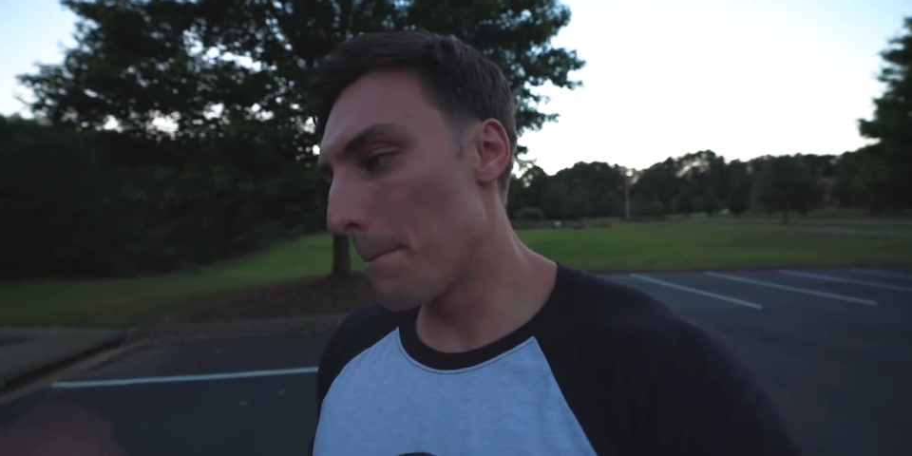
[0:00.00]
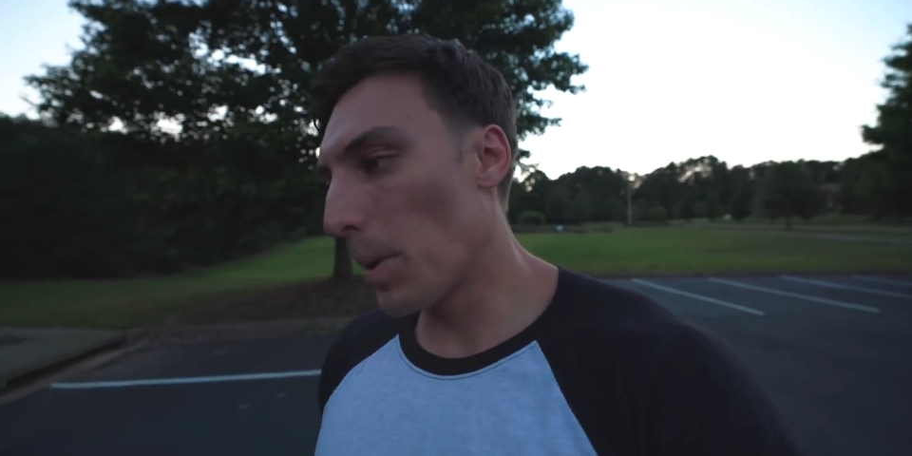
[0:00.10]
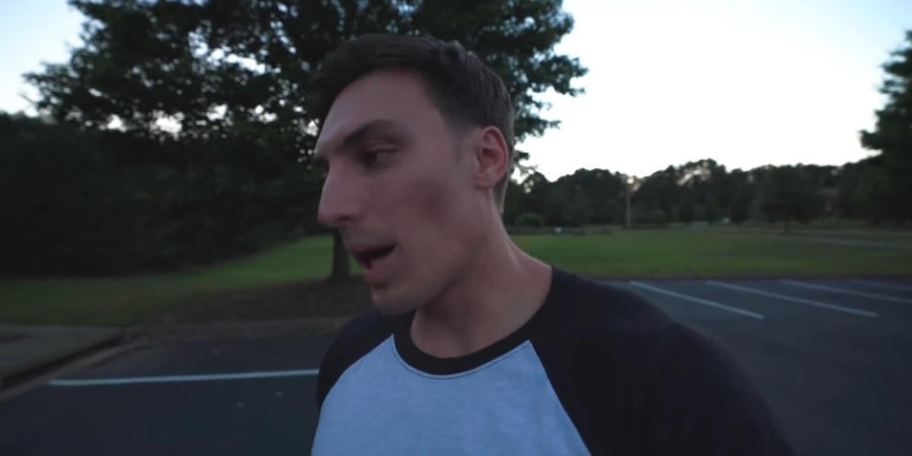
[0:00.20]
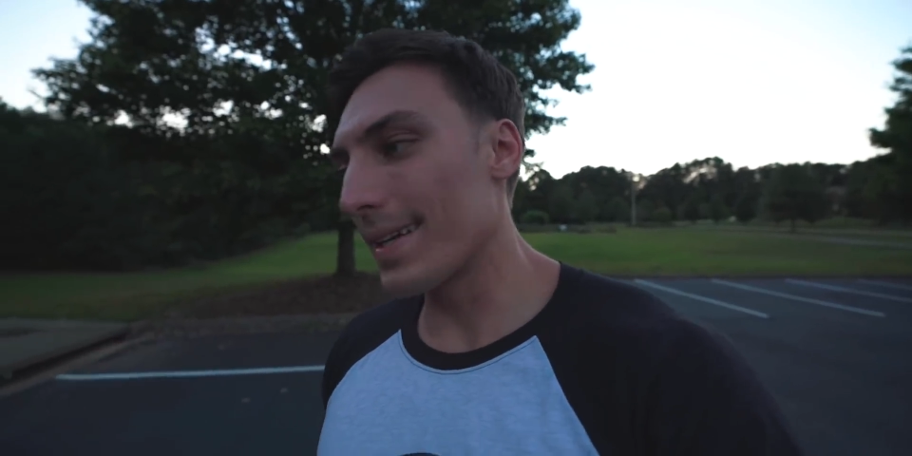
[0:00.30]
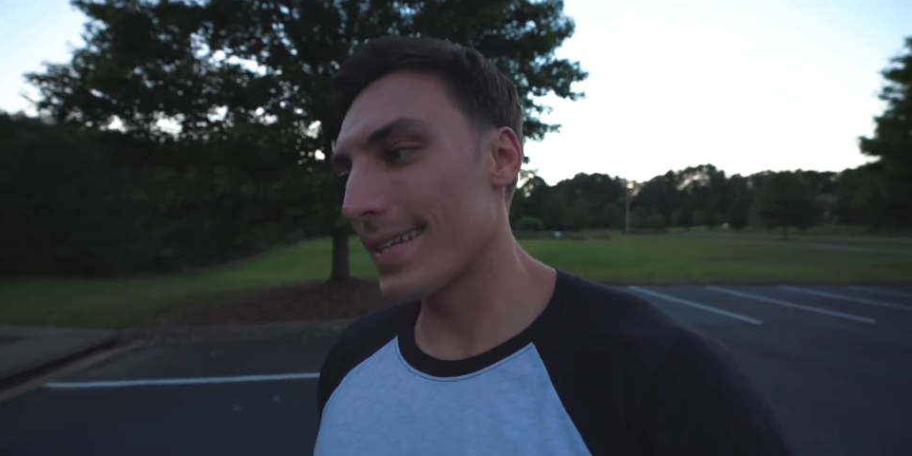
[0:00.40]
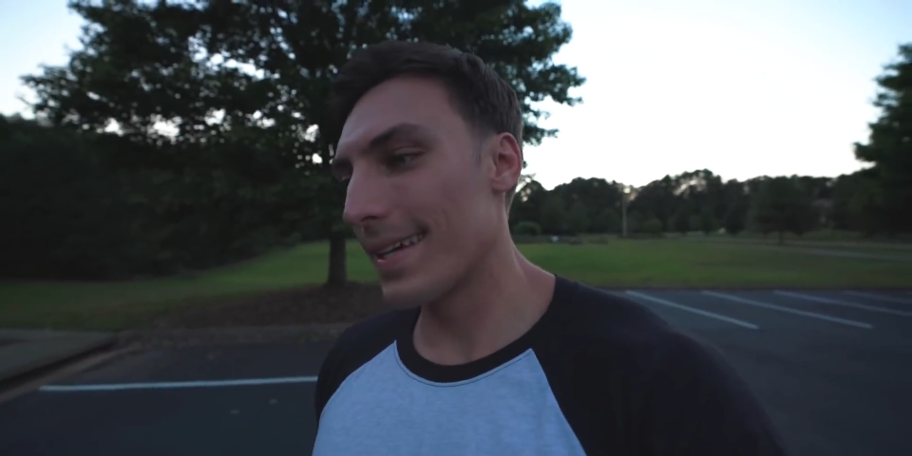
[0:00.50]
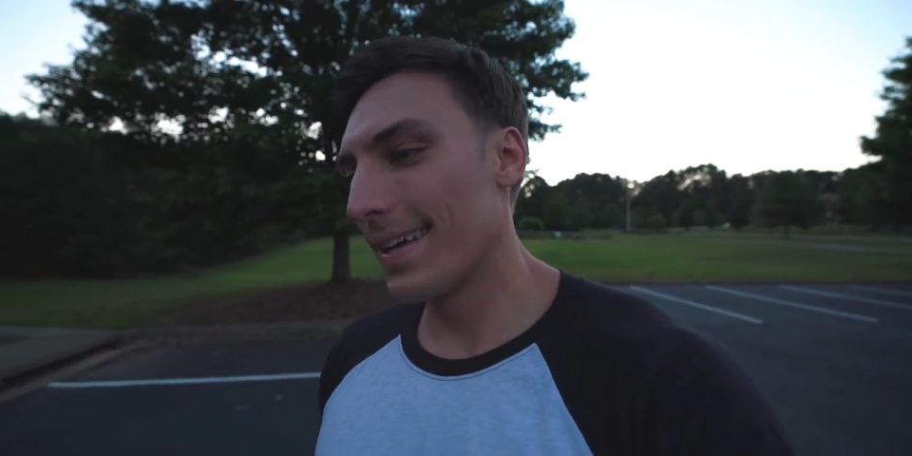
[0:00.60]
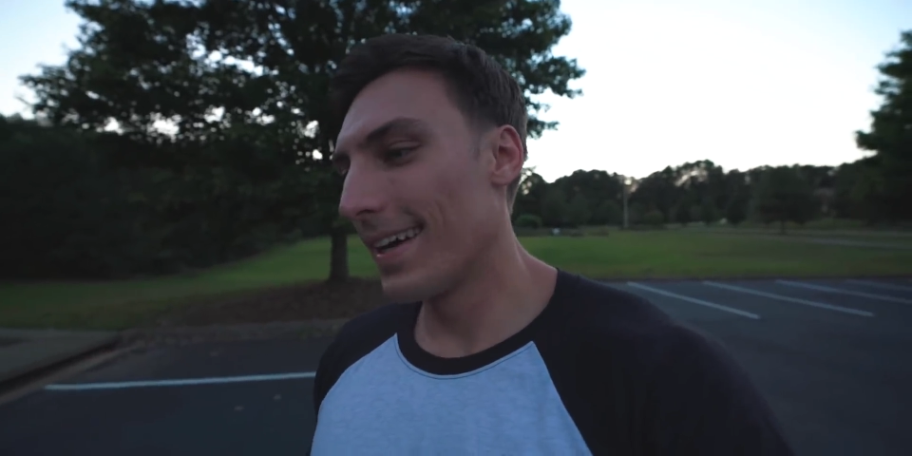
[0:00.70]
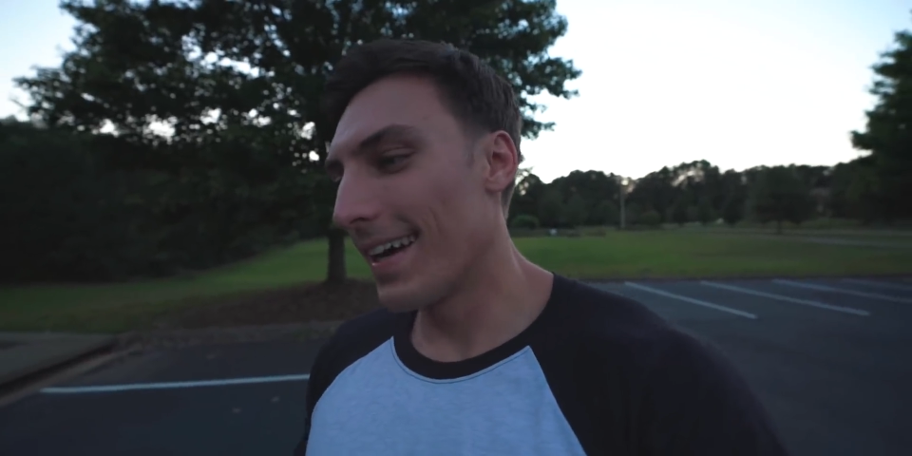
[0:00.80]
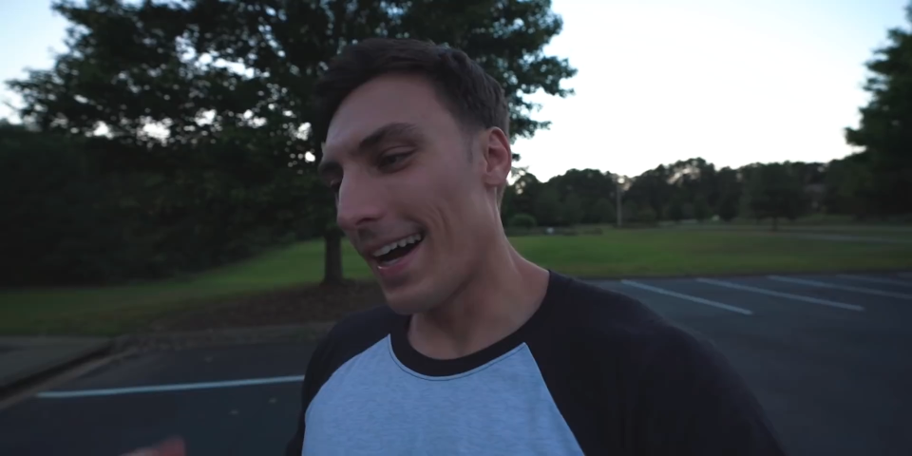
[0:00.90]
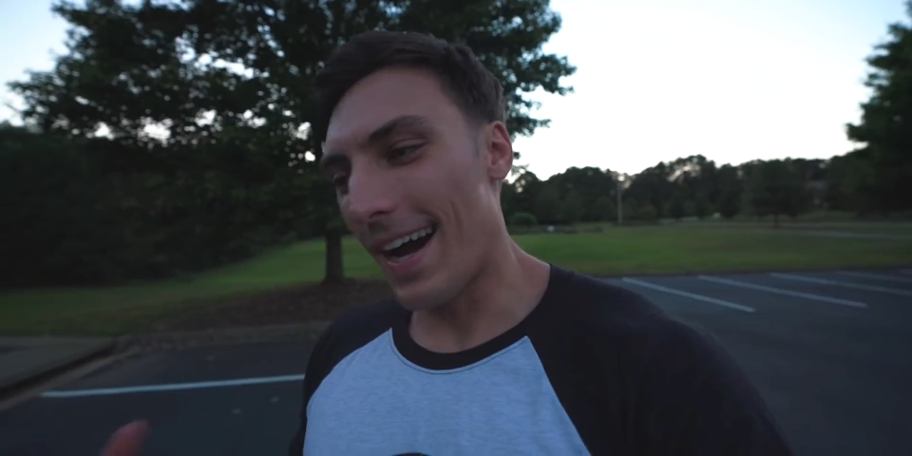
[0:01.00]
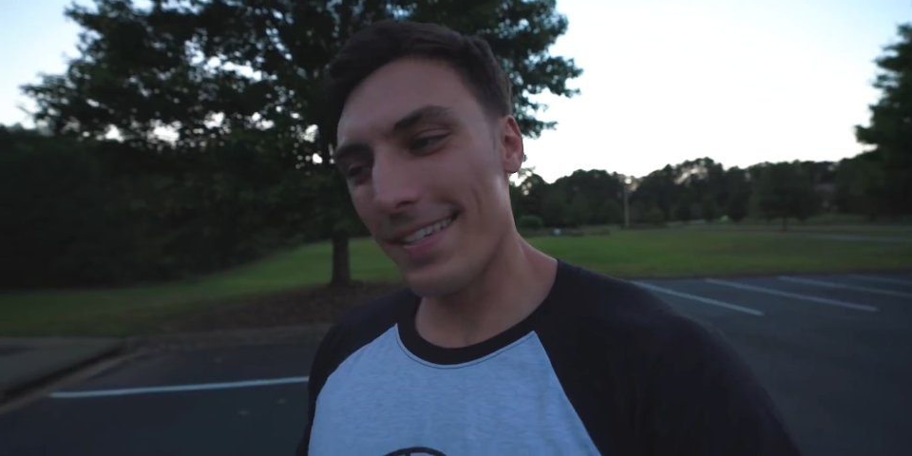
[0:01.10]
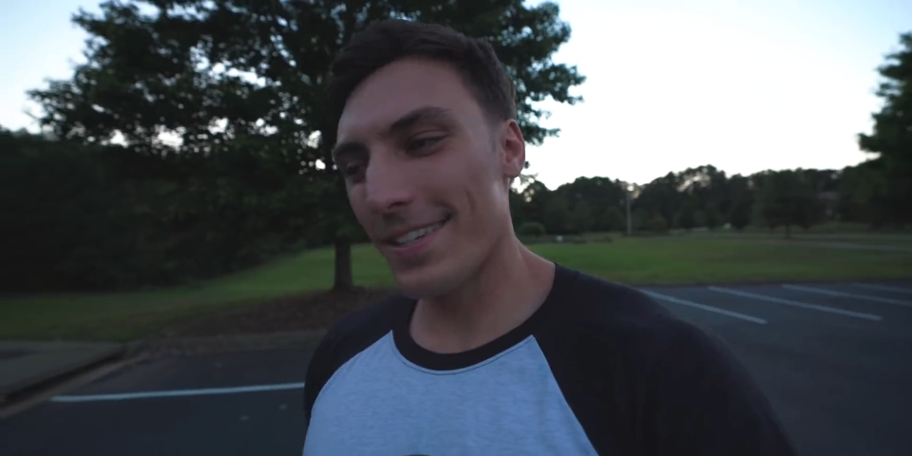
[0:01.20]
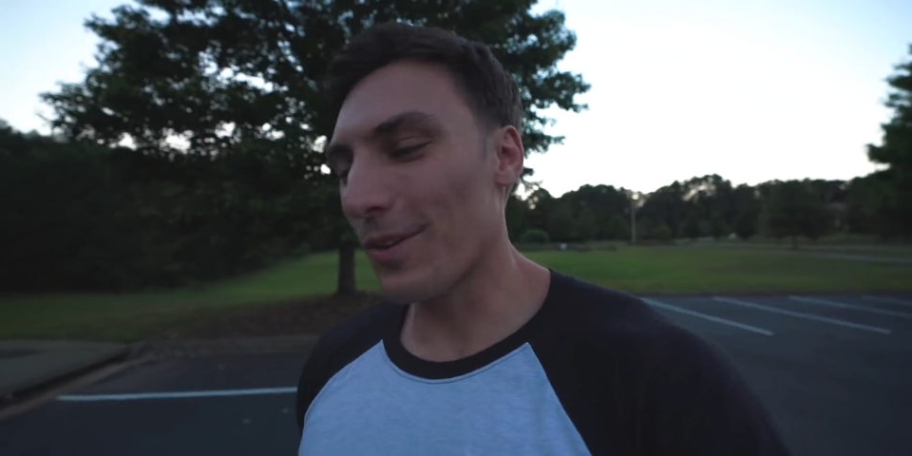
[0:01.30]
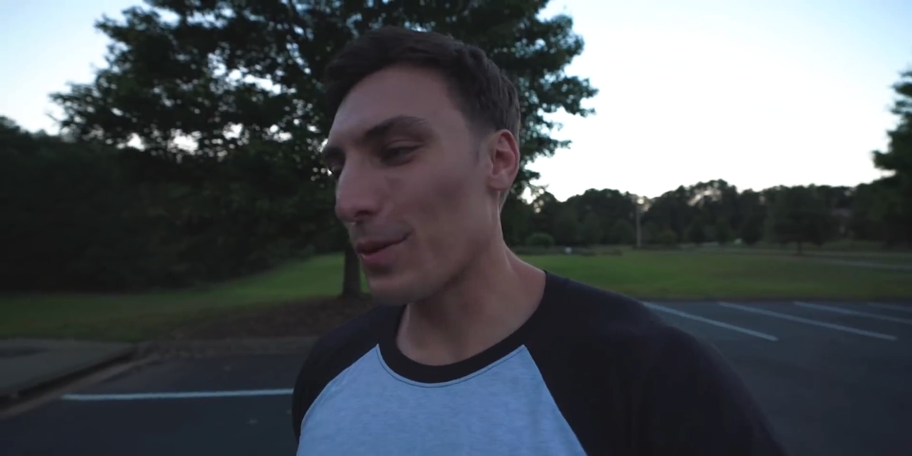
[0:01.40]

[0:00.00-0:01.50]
but I still